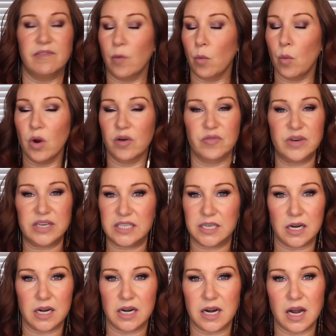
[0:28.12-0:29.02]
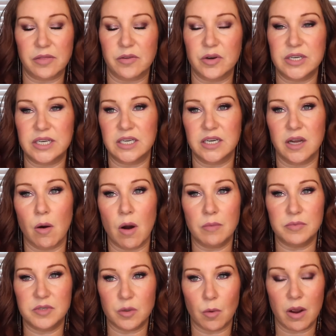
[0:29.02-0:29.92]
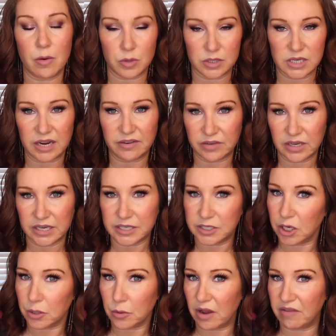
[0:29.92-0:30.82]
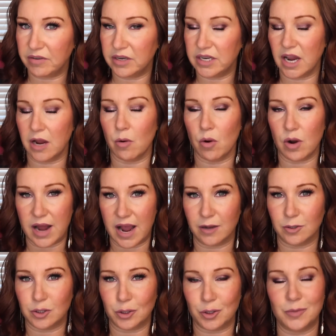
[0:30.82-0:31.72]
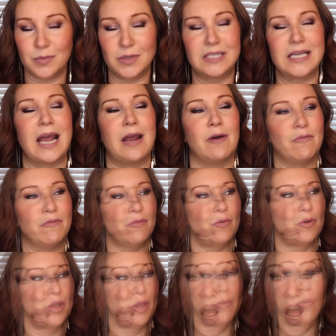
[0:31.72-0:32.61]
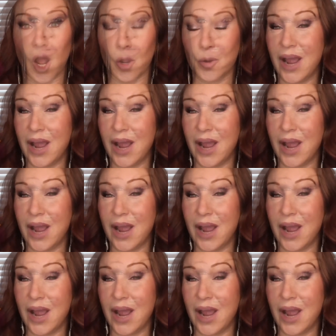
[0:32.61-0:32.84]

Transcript: for one reason and another it didn't go up, so I will definitely do a video on how to groom the tail for you.